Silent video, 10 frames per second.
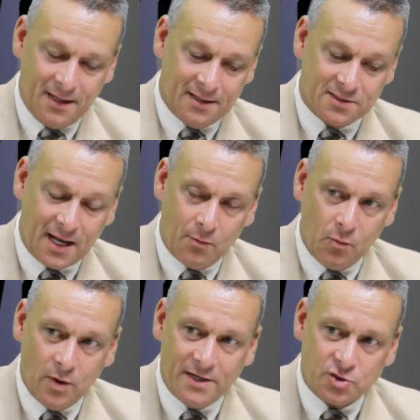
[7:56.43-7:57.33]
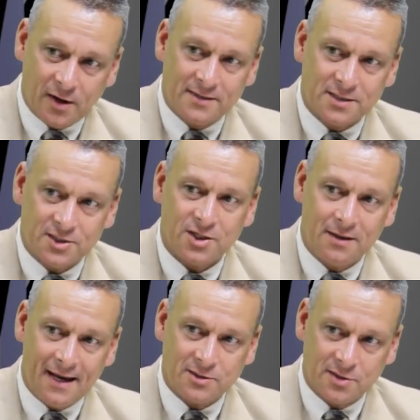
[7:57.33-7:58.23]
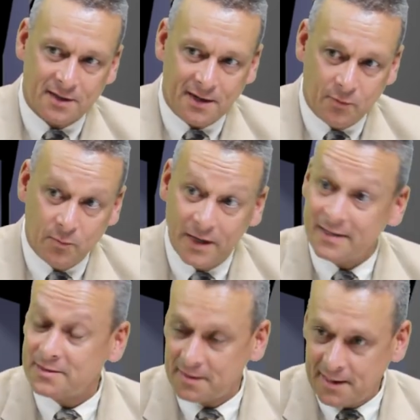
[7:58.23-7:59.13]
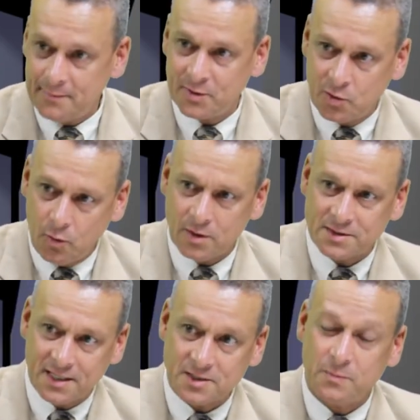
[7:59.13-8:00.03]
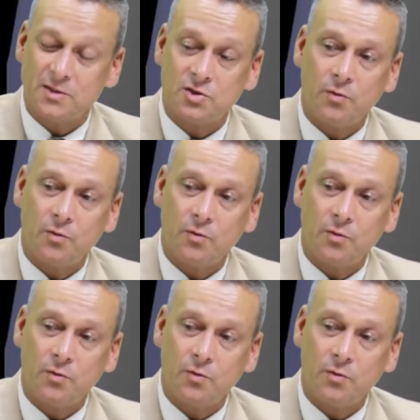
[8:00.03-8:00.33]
is that we transition that to when we get to the Common Core assessment